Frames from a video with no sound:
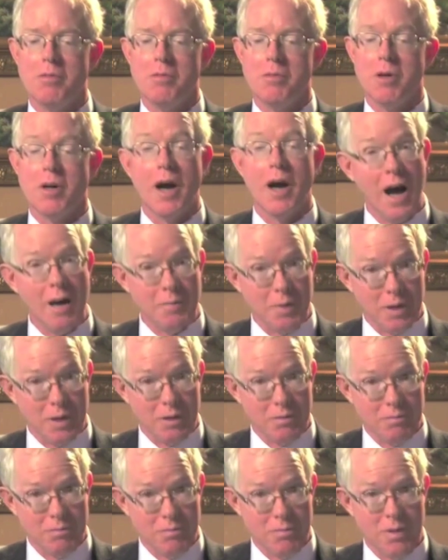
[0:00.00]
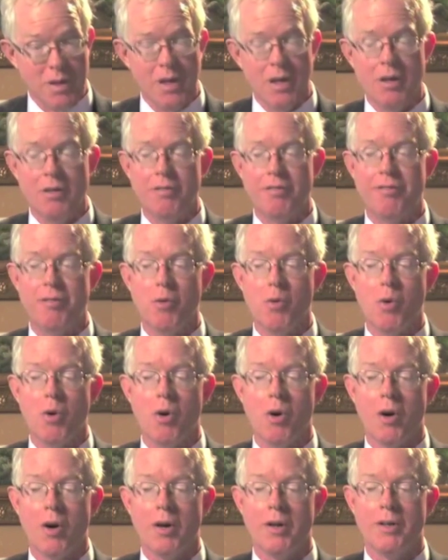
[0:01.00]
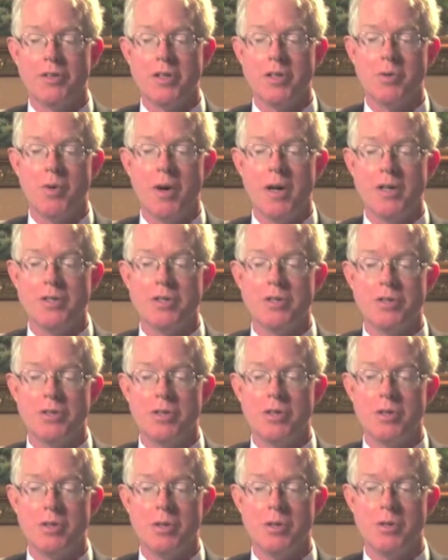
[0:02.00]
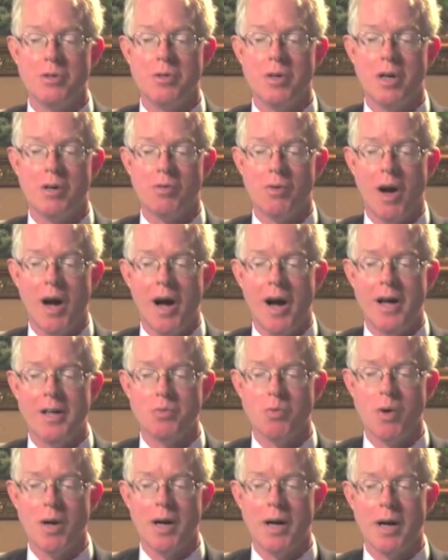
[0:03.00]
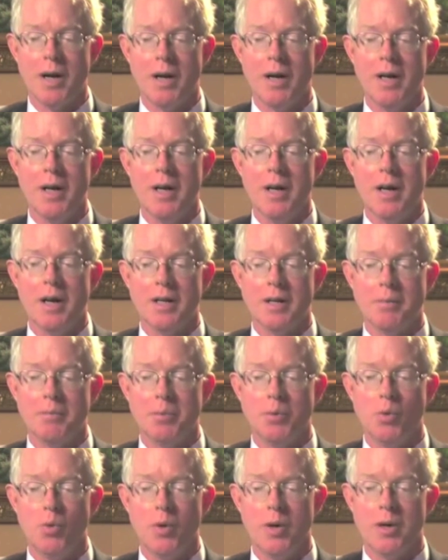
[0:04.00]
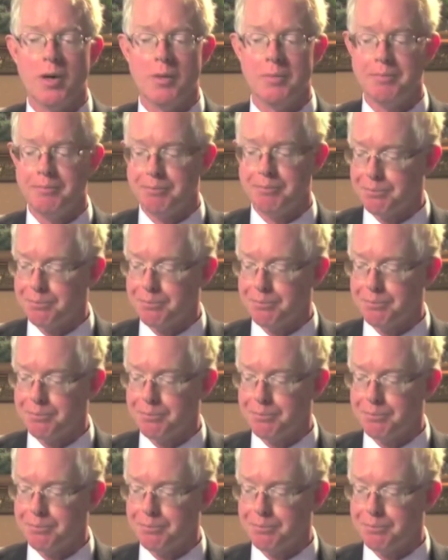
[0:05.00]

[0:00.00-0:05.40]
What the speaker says: common for situations to arise where an employer